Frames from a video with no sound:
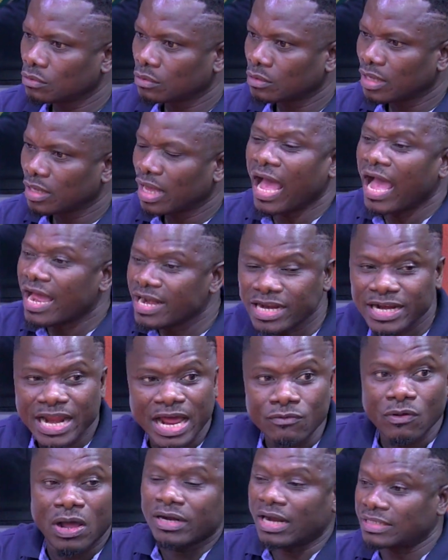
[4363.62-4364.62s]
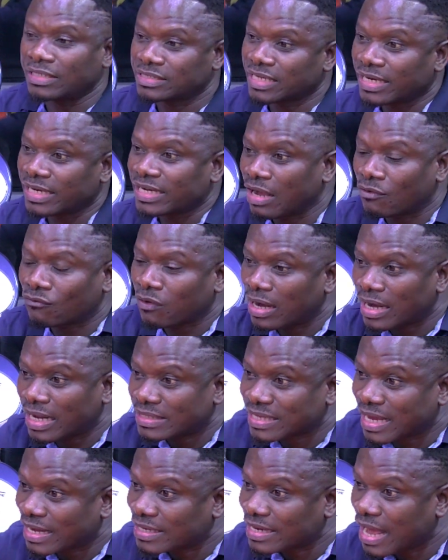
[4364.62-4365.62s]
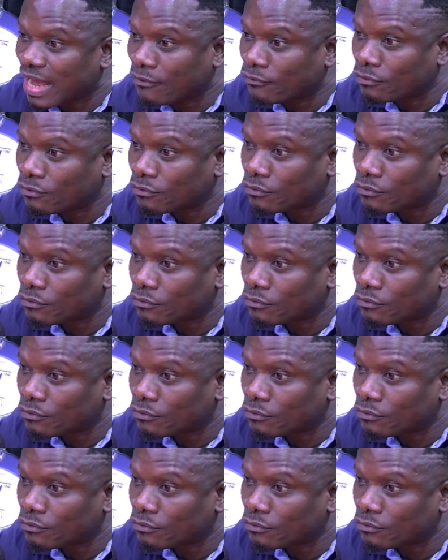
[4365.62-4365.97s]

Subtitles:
And then when I said, they are going to turn down.